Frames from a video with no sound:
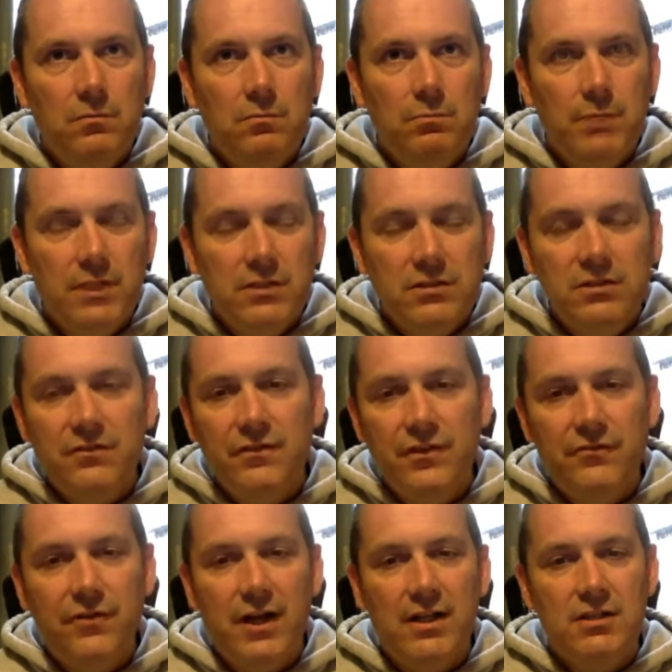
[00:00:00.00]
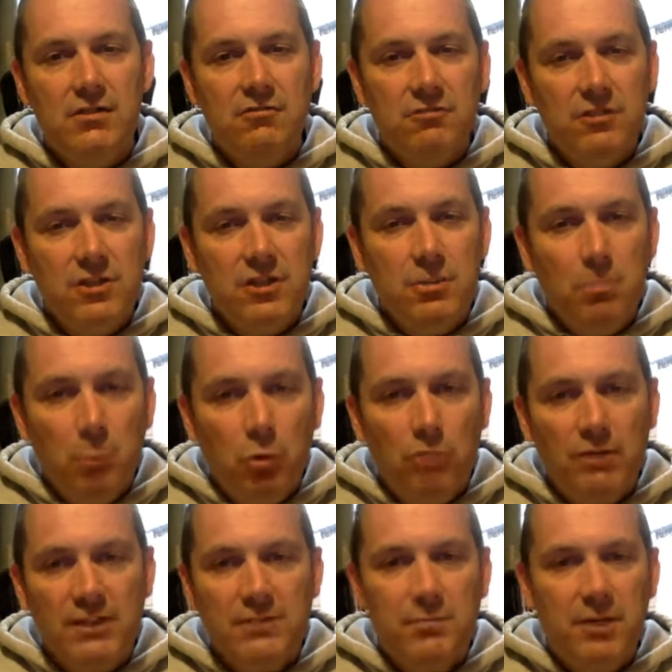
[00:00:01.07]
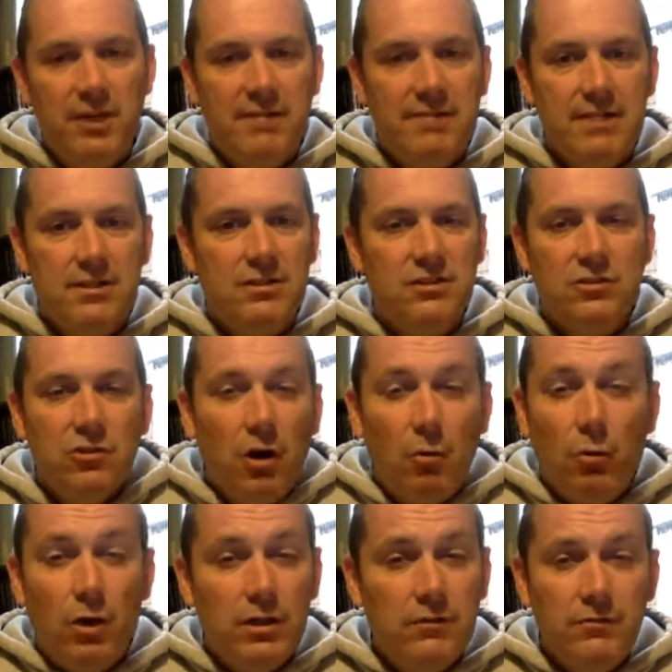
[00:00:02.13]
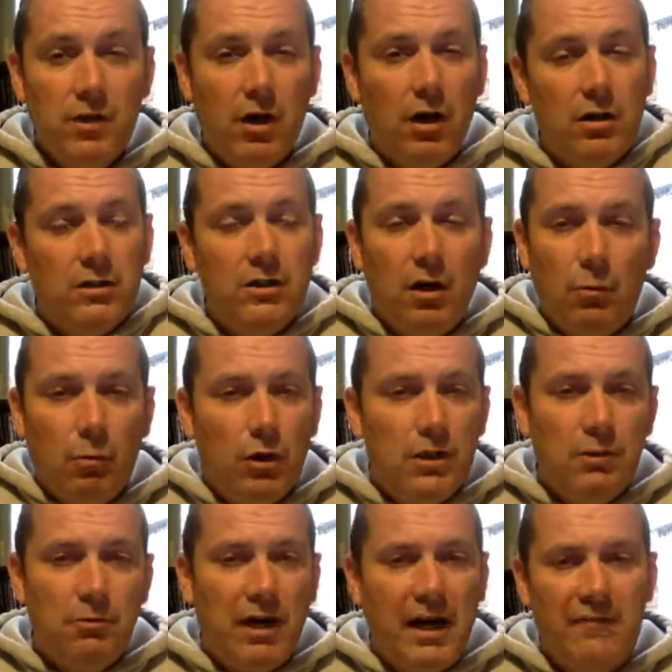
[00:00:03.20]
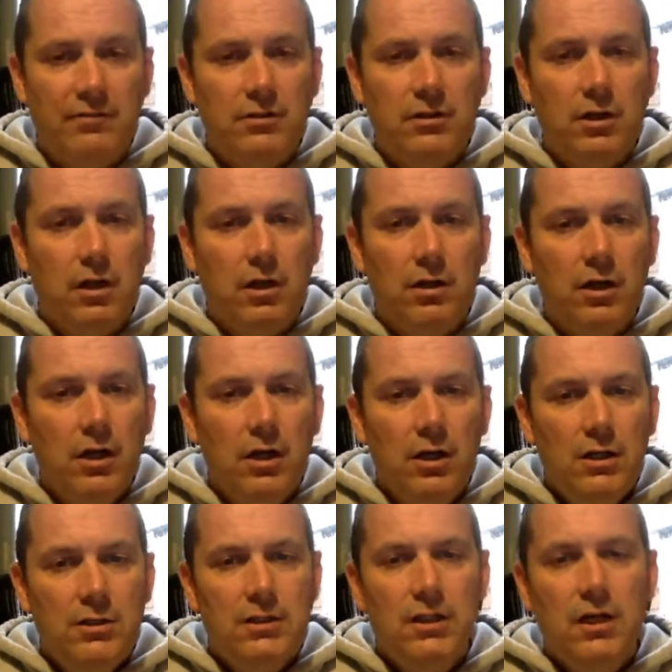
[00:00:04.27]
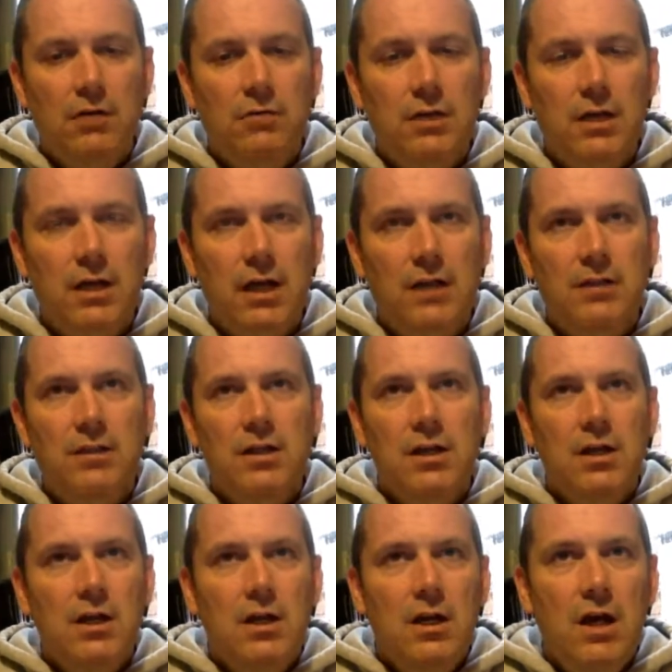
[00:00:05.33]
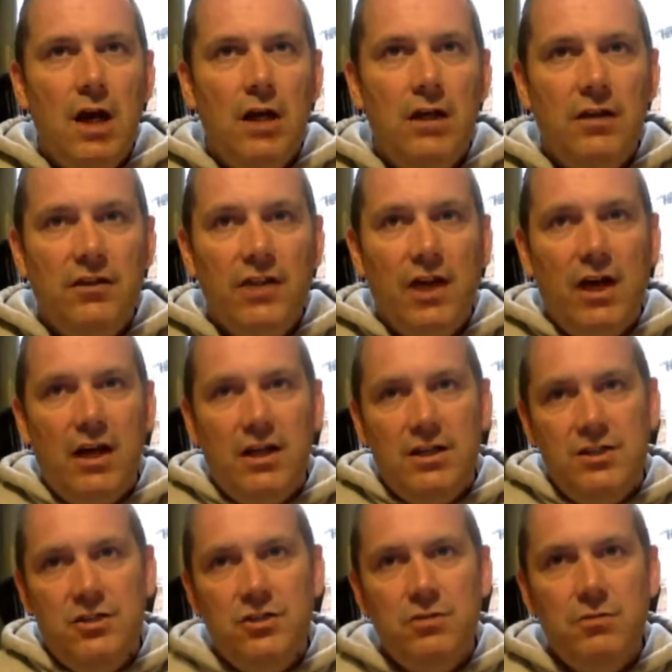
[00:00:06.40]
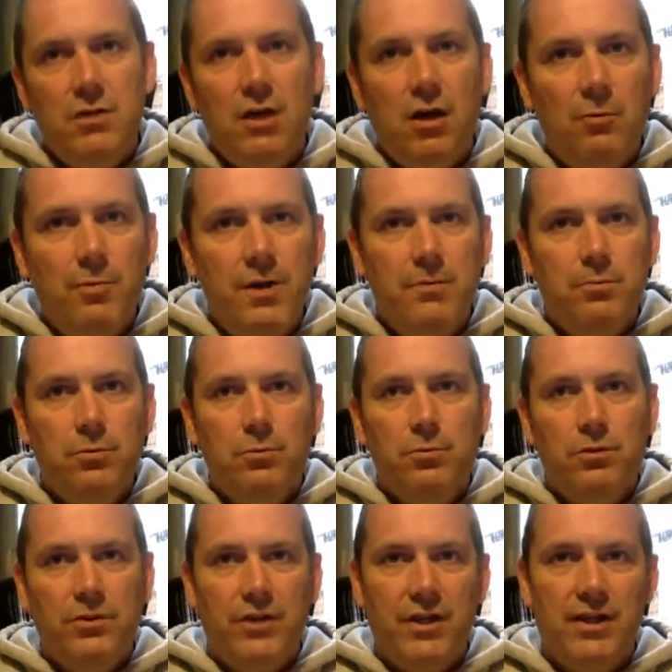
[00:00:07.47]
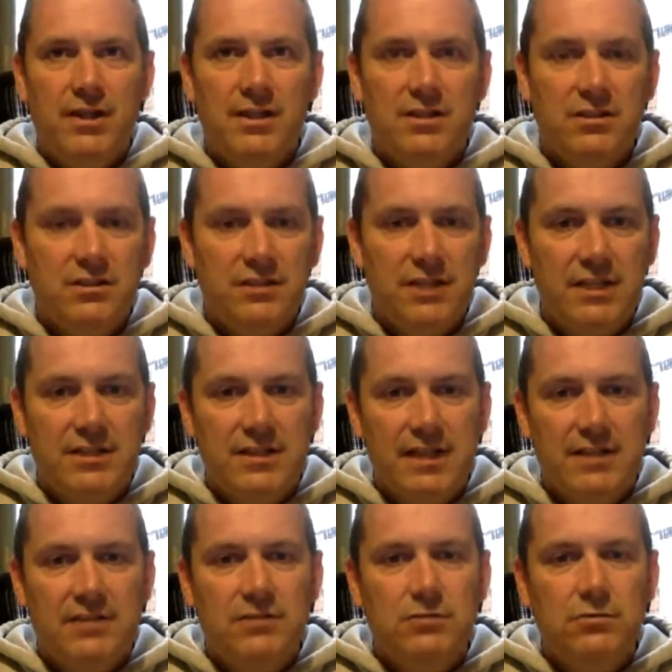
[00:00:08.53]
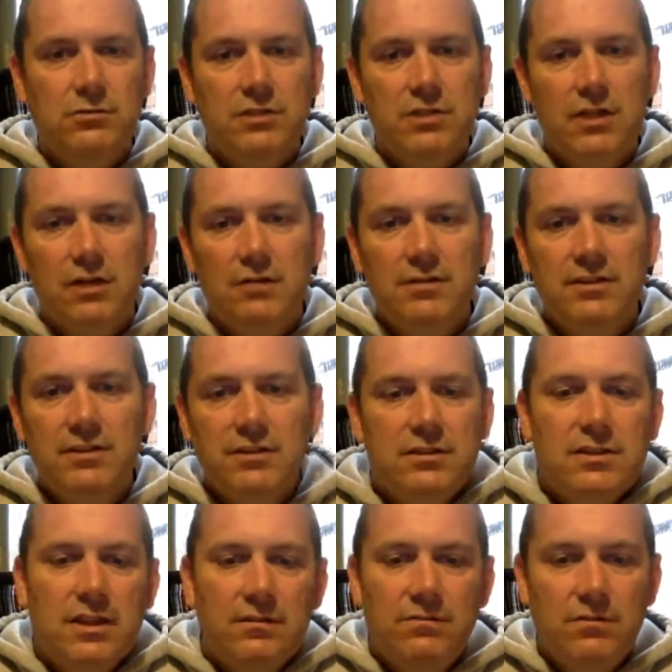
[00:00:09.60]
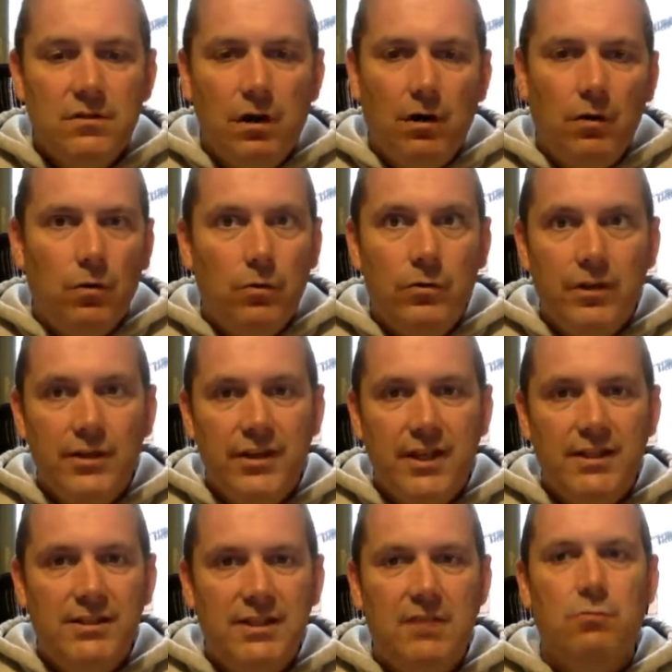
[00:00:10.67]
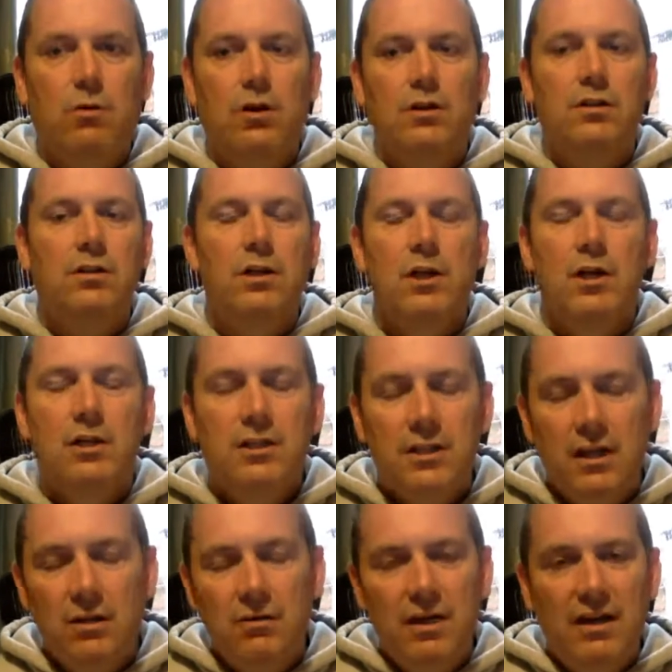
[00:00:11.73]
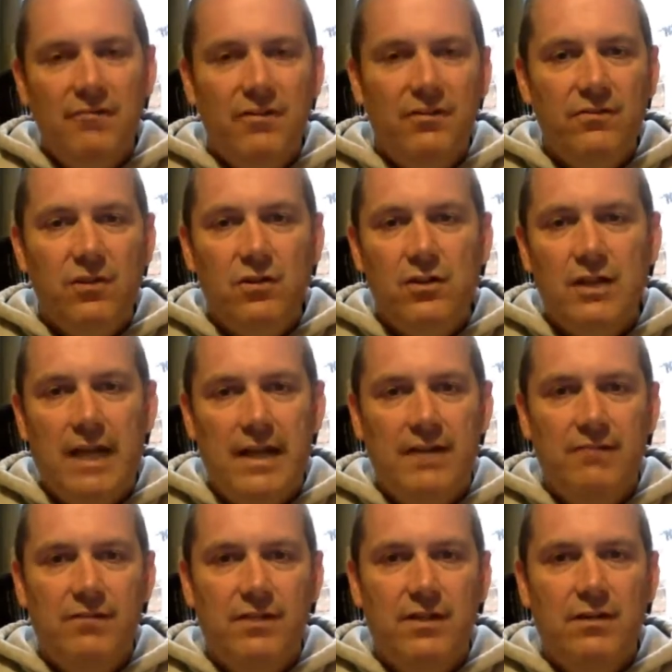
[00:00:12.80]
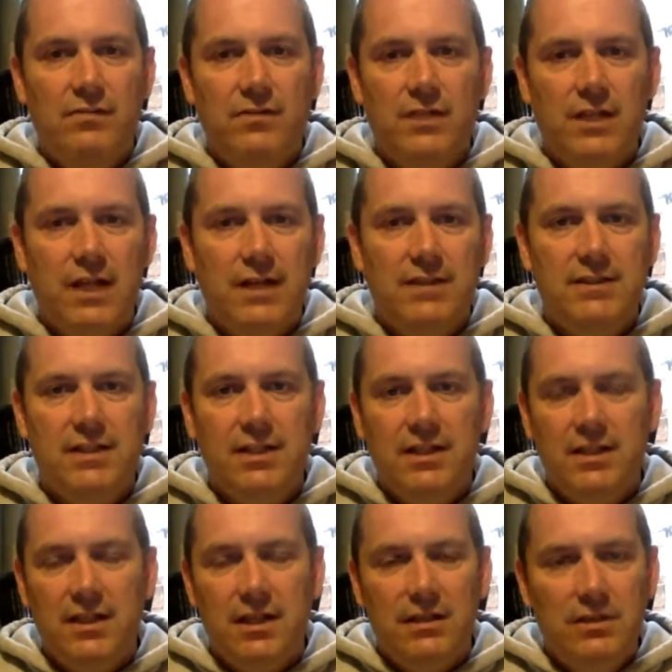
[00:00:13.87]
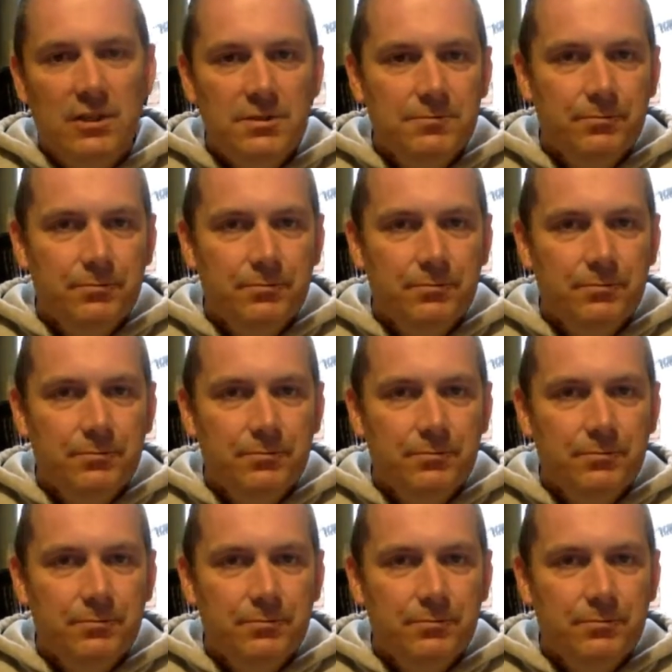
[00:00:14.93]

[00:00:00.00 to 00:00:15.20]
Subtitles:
because of the fact you're more experienced, not what you've got, not what you haven't got, and I assume a lot of people will think it's because they're settled, it's because they've got all the things they want. If I've learned anything over the last year, that